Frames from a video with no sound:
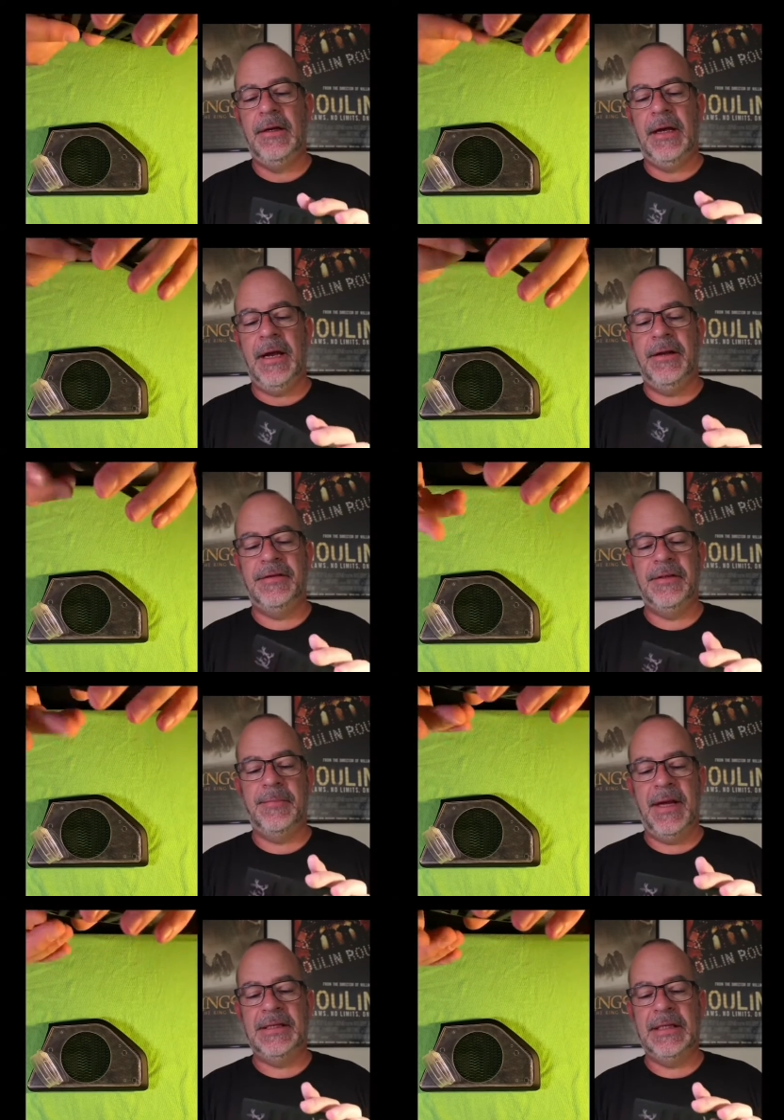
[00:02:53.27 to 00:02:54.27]
and this is
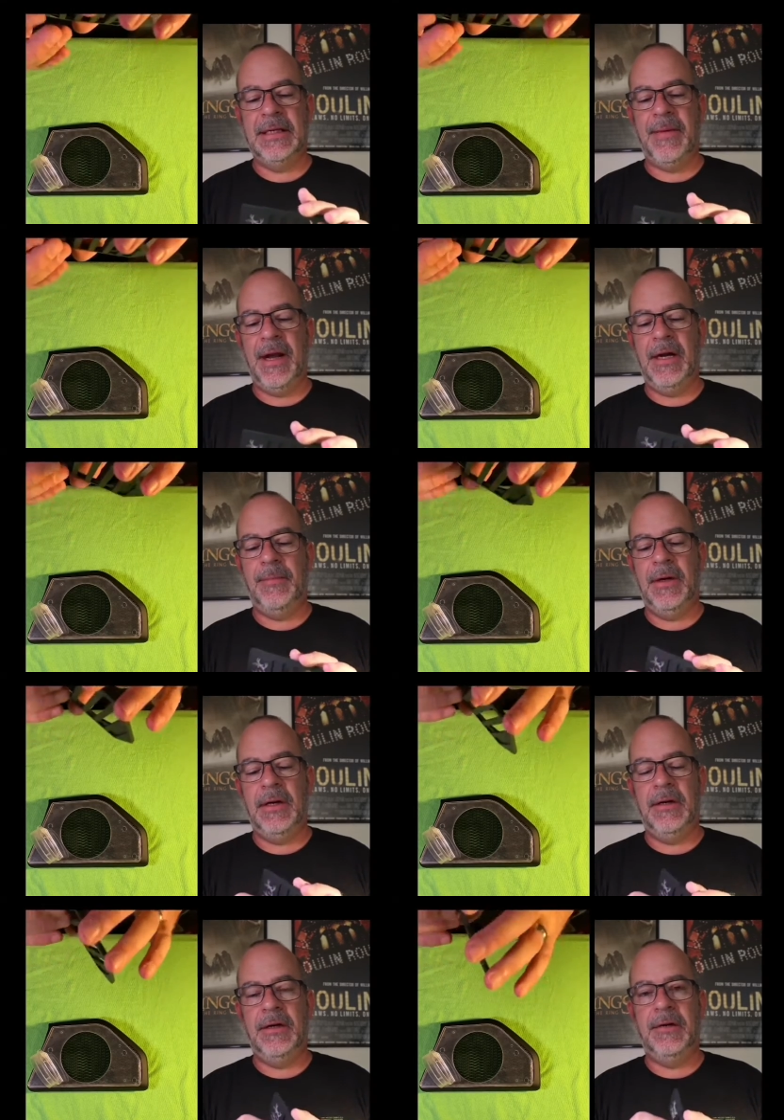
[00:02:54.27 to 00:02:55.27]
basically made up
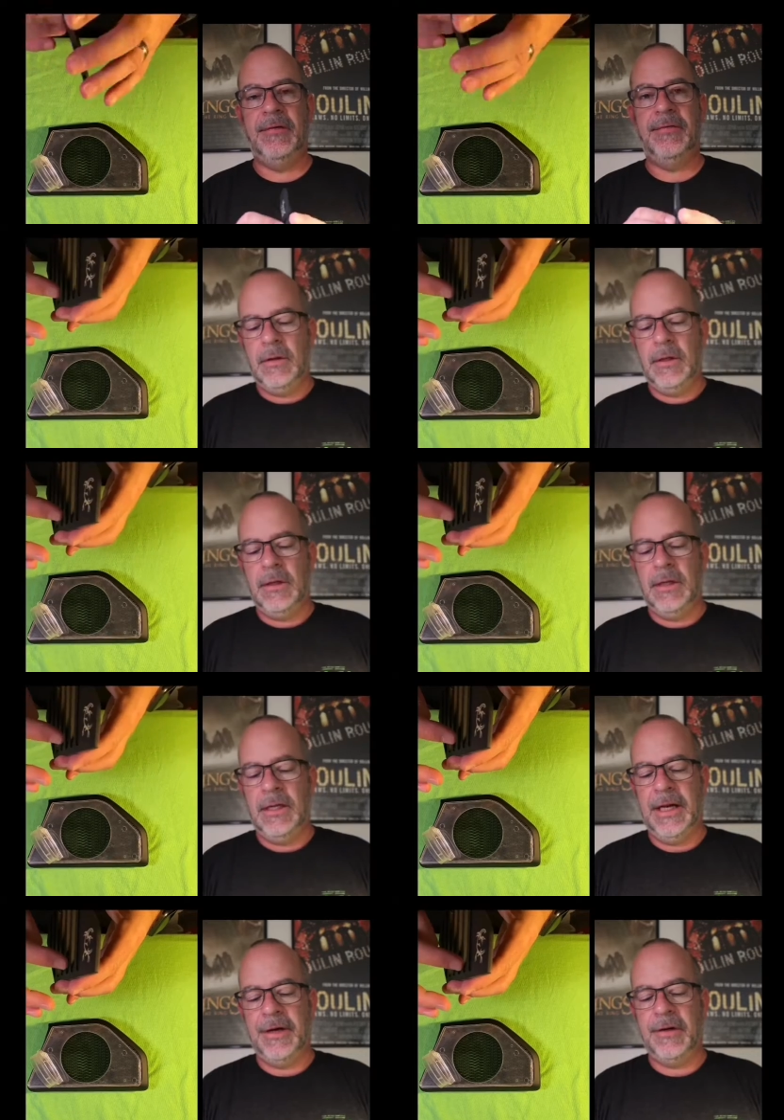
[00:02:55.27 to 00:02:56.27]
of a
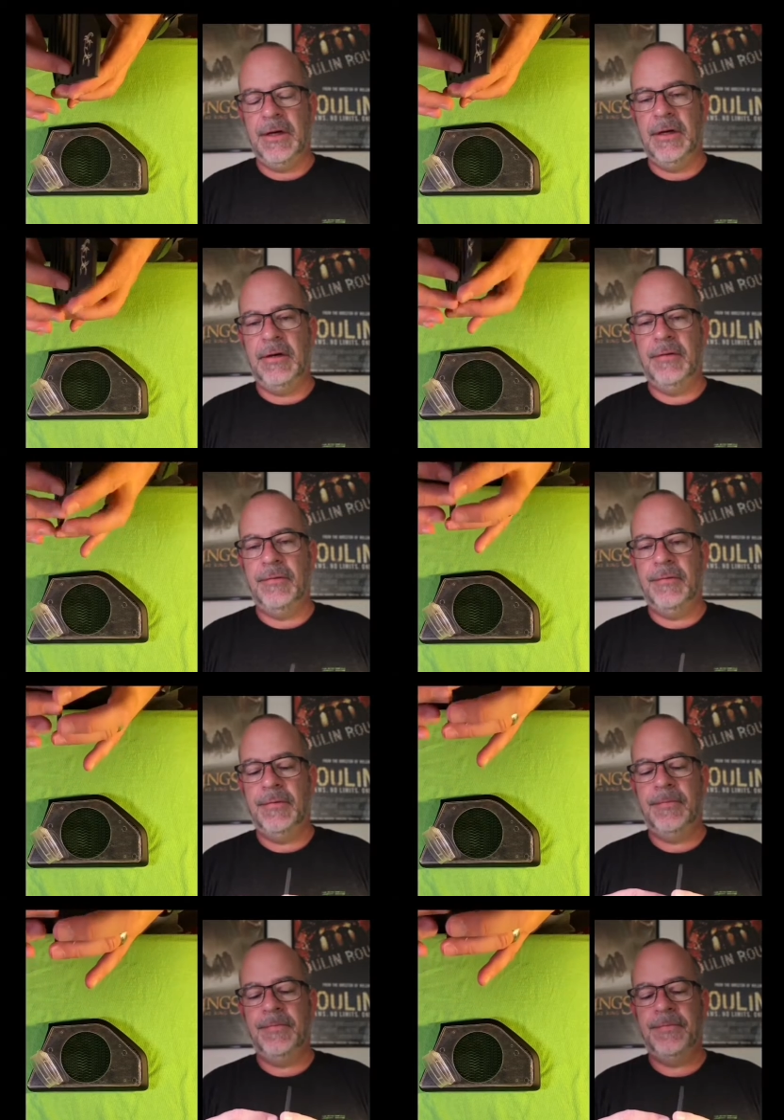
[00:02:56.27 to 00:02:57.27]
layer of
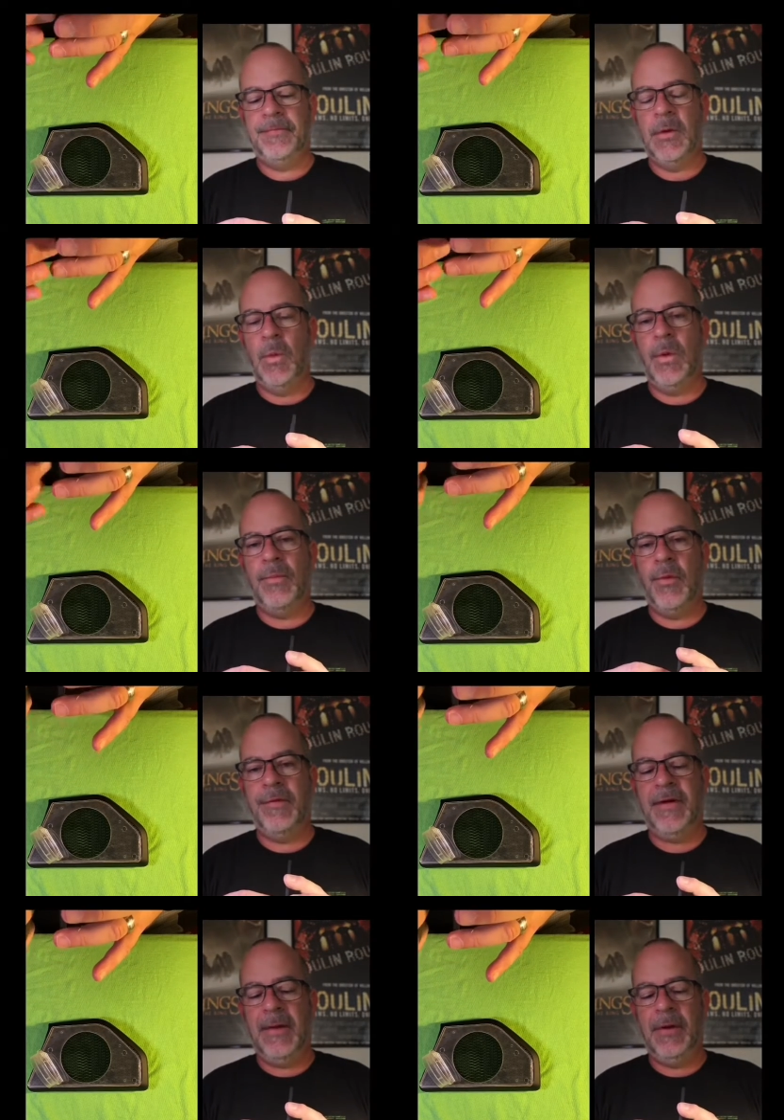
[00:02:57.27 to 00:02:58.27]

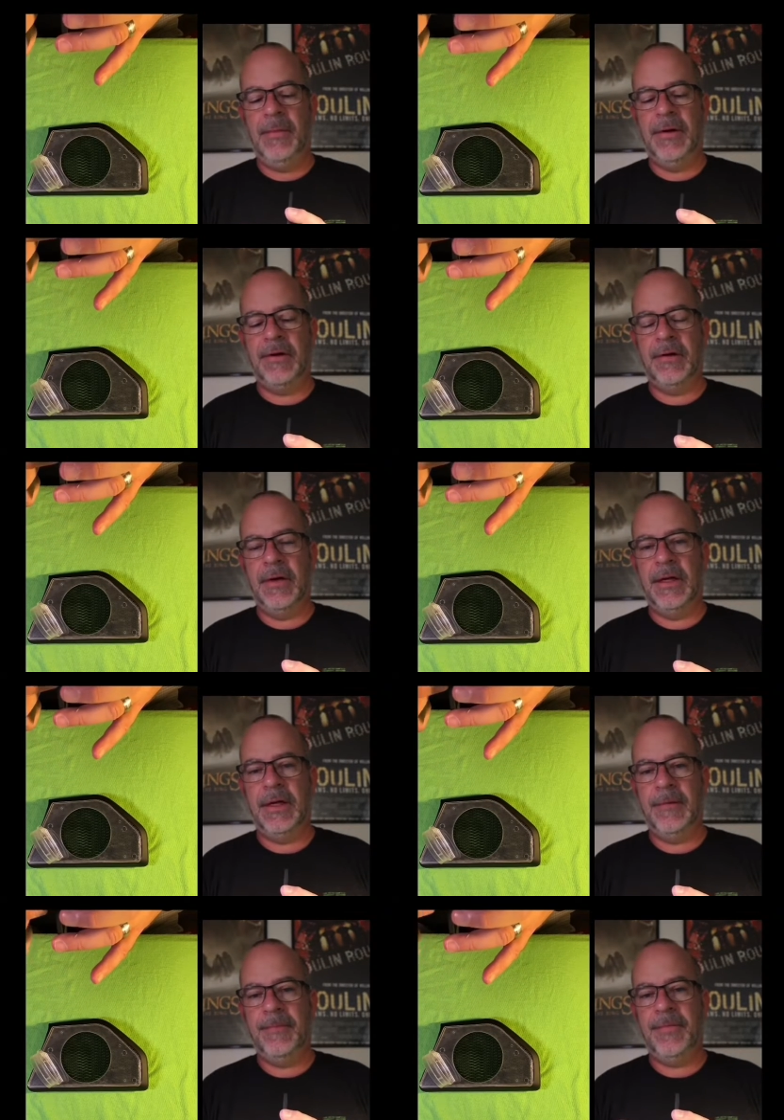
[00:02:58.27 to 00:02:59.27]
1.5mm acrylic,
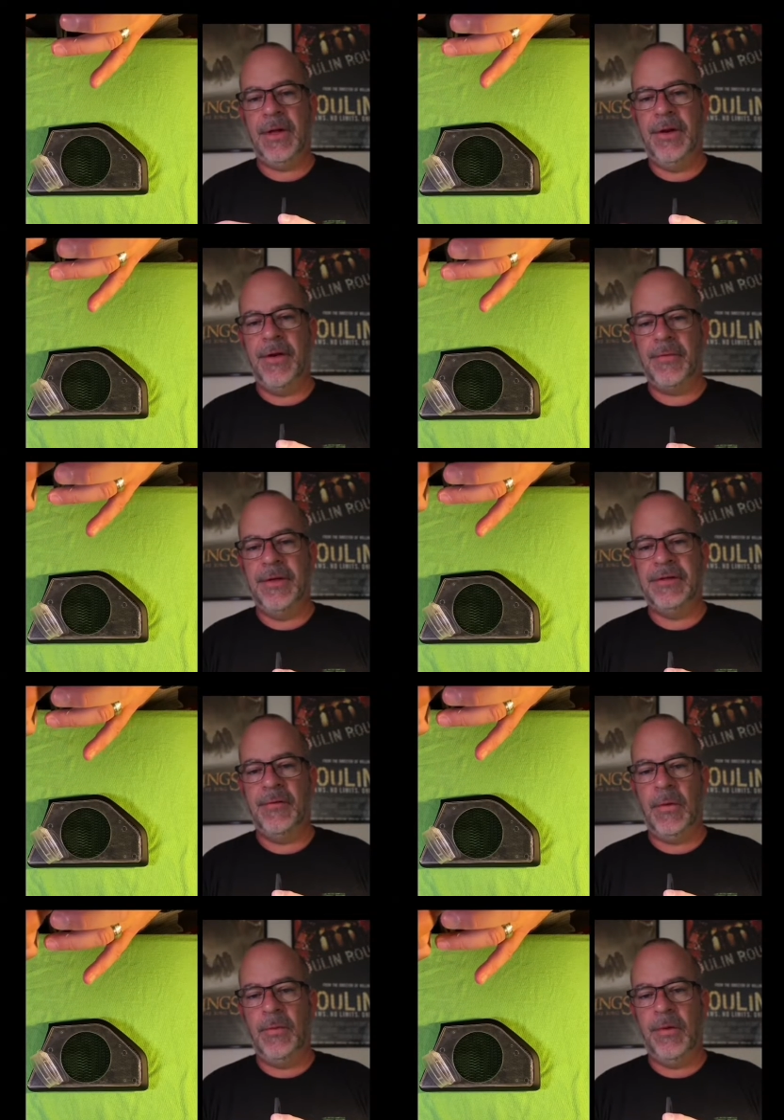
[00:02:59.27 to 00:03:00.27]
another piece of
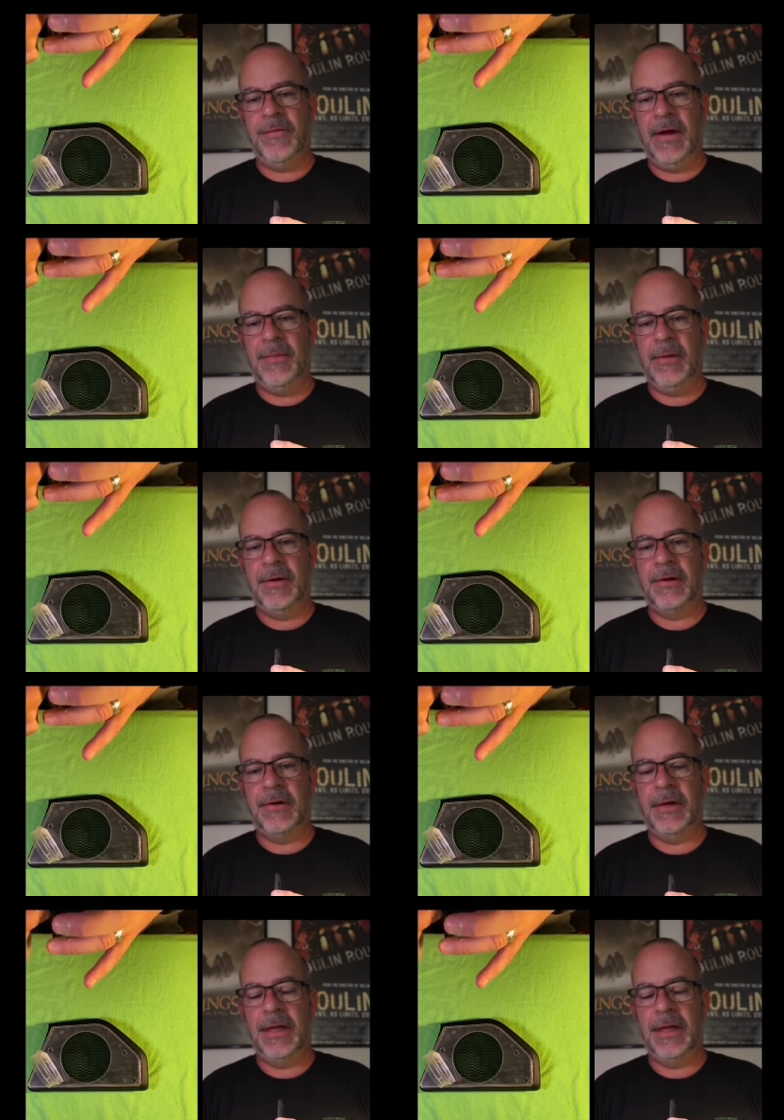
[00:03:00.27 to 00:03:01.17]
1.5mm acrylic,